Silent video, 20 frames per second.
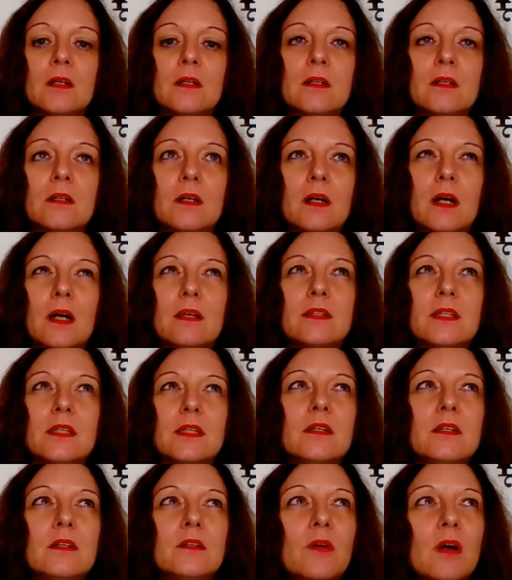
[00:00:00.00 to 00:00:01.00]
I
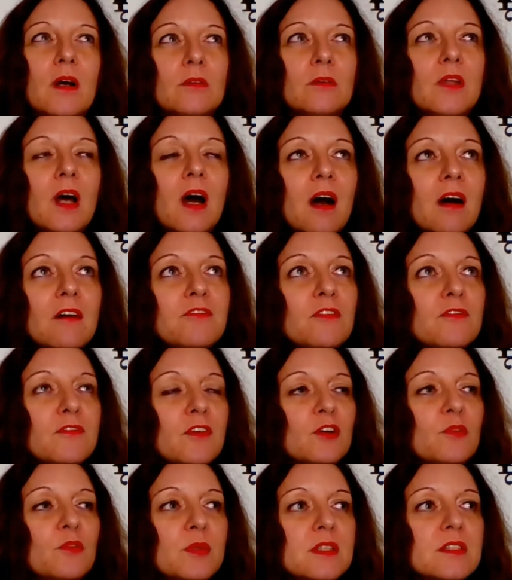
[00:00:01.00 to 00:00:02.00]
think around half
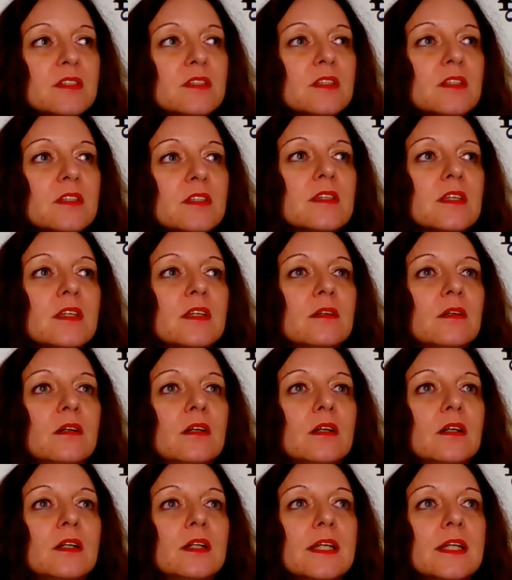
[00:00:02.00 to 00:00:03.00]
of our business
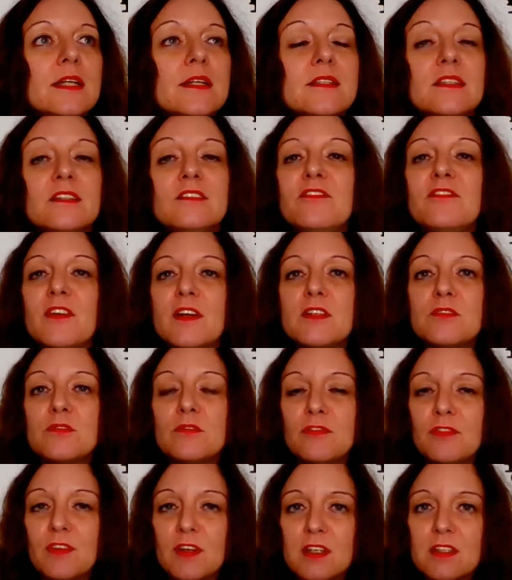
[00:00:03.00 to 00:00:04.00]
is in
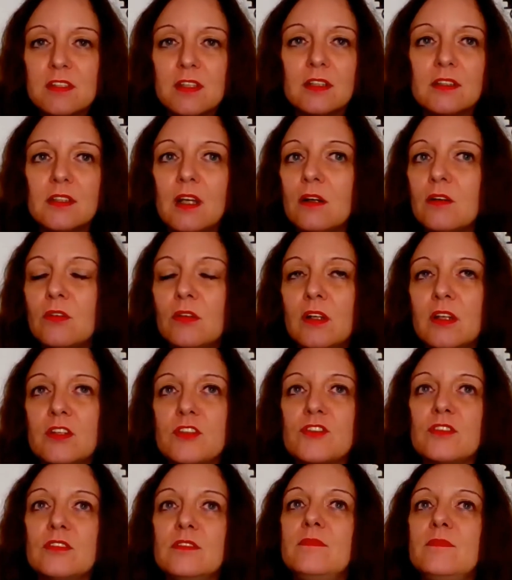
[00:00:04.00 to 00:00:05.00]
face-to-face data
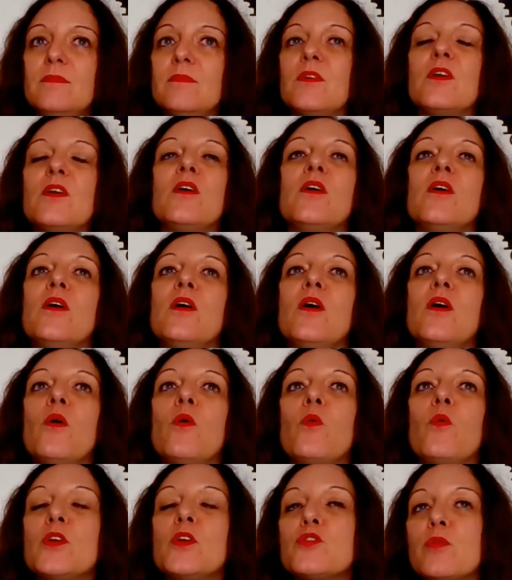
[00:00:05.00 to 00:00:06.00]
collection,
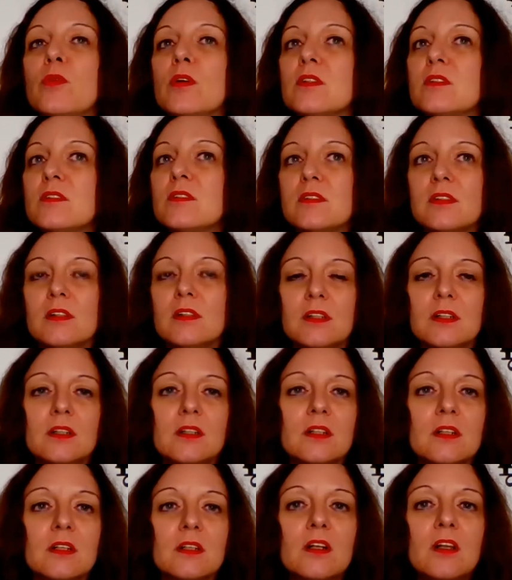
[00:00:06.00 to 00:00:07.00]
which was
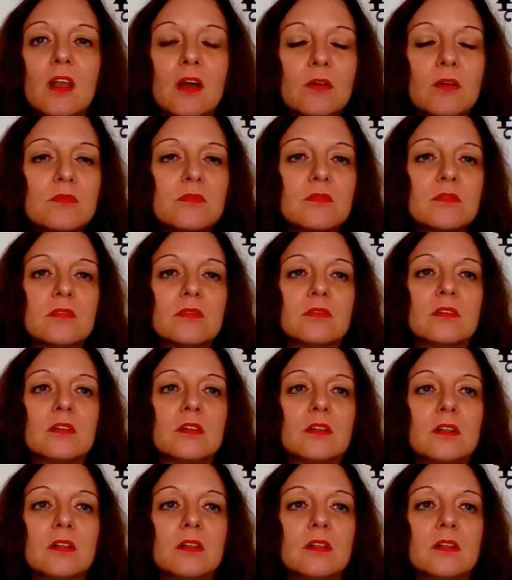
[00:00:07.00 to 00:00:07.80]
closed.